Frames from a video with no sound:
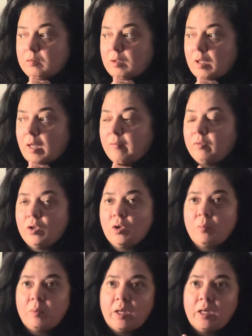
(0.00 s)
if you're
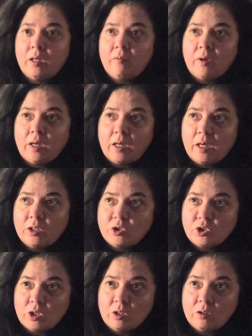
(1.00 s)
planning a
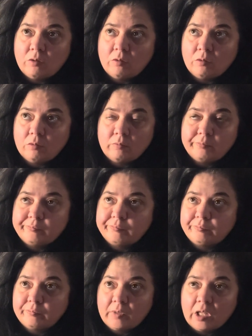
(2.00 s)
vacation
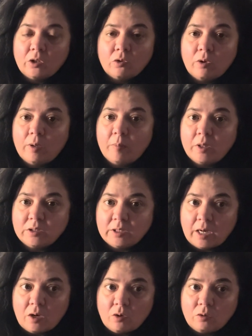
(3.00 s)
3 months
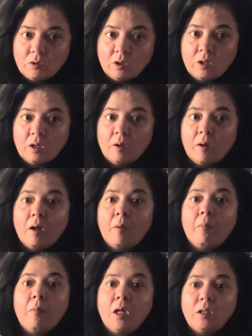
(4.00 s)
out, a
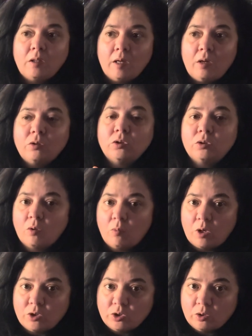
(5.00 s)
month out, start
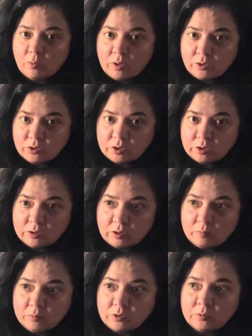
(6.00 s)
watching the weather
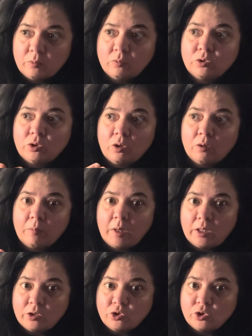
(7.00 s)
systems. Start
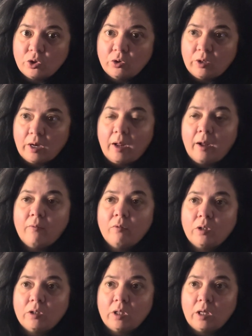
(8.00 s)
making sure that
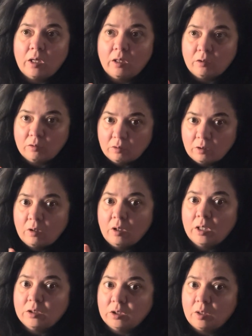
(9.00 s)
everything
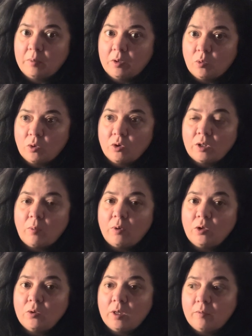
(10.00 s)
is going to be in order. That way
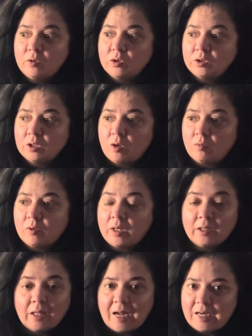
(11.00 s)
you give yourself, like,
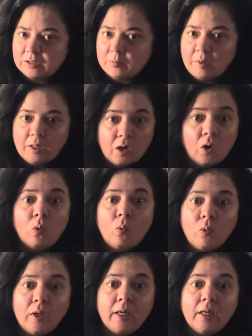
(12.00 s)
last minute, a
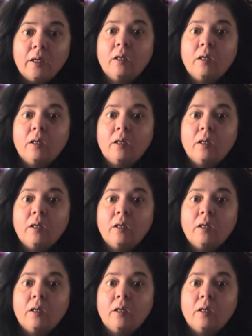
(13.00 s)
week